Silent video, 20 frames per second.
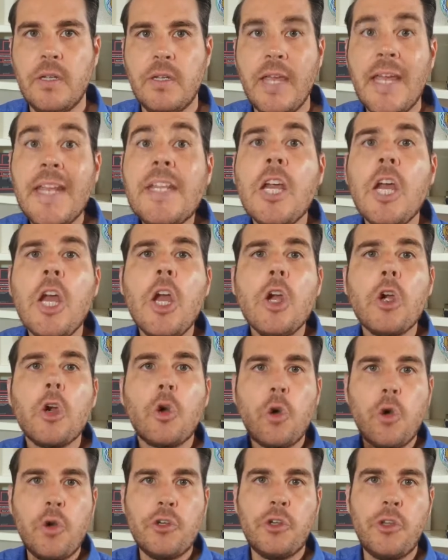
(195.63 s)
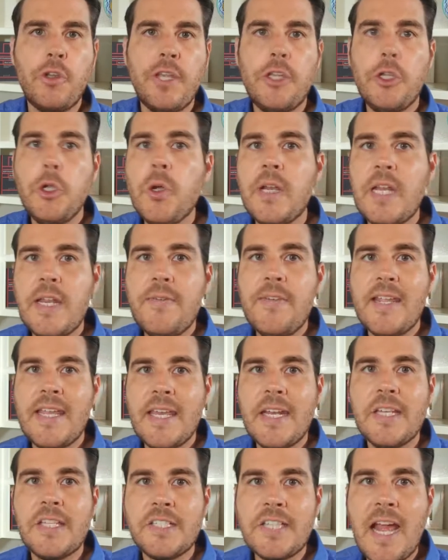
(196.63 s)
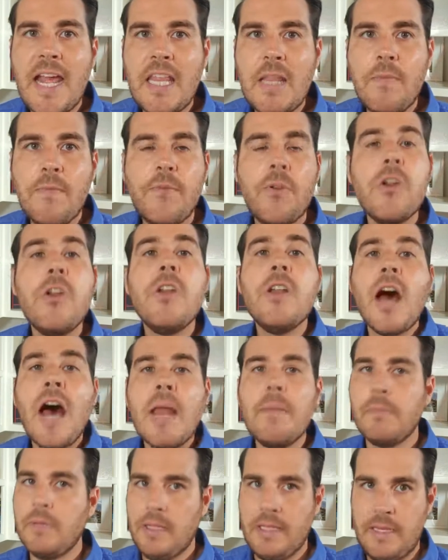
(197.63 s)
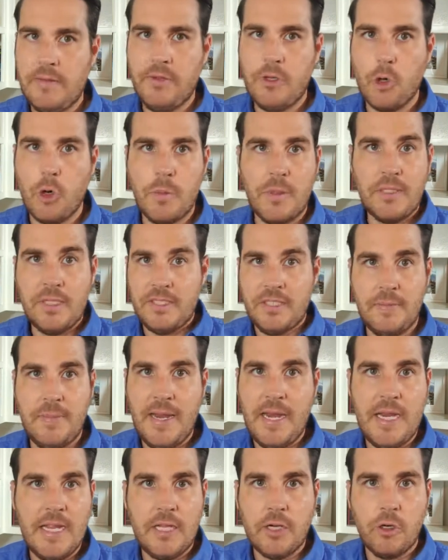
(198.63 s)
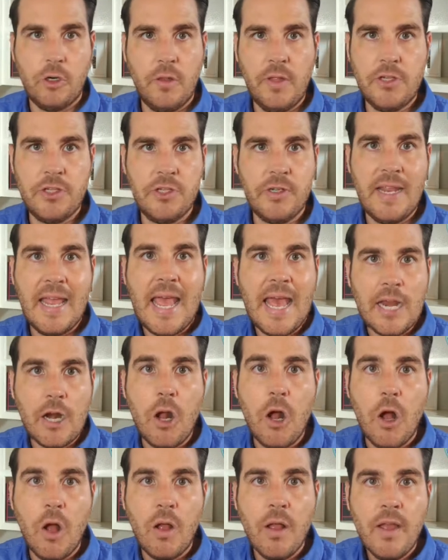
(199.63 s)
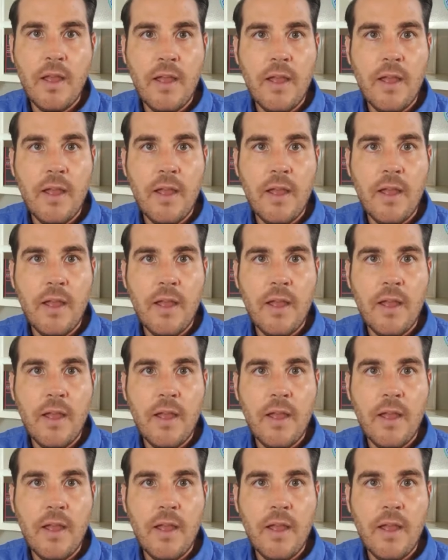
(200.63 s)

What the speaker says: And crucially, you can even get asylum for not believing or participating in a religion at all.